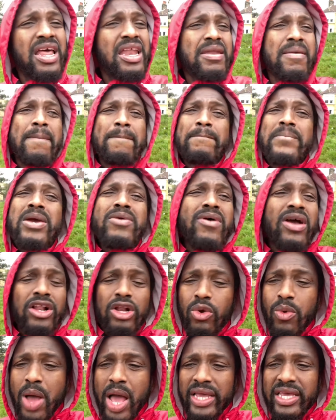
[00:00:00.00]
The
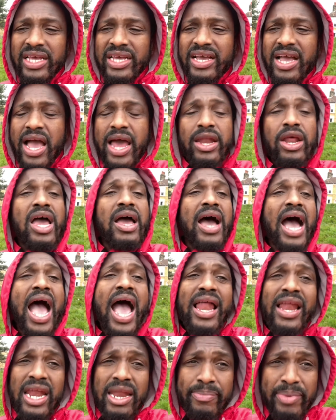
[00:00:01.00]
miracle working God.
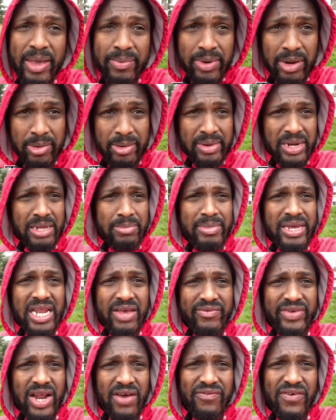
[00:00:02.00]
All of the people who
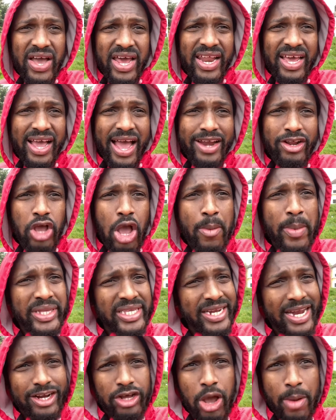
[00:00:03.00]
believe in a father God, comment
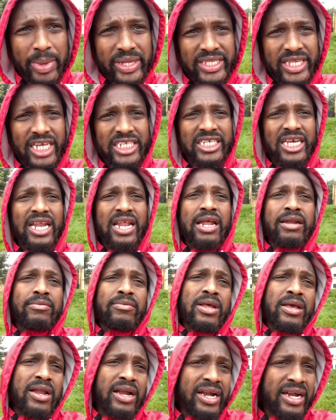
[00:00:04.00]
in the comment section and
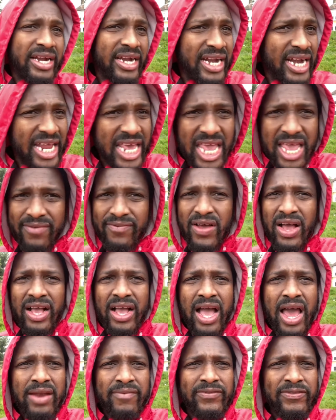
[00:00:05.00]
leave a
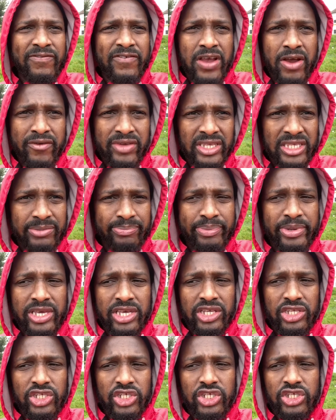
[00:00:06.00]
God fearing
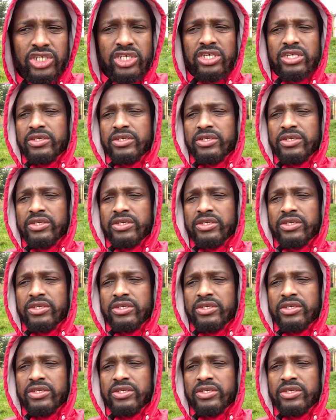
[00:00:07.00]
speech.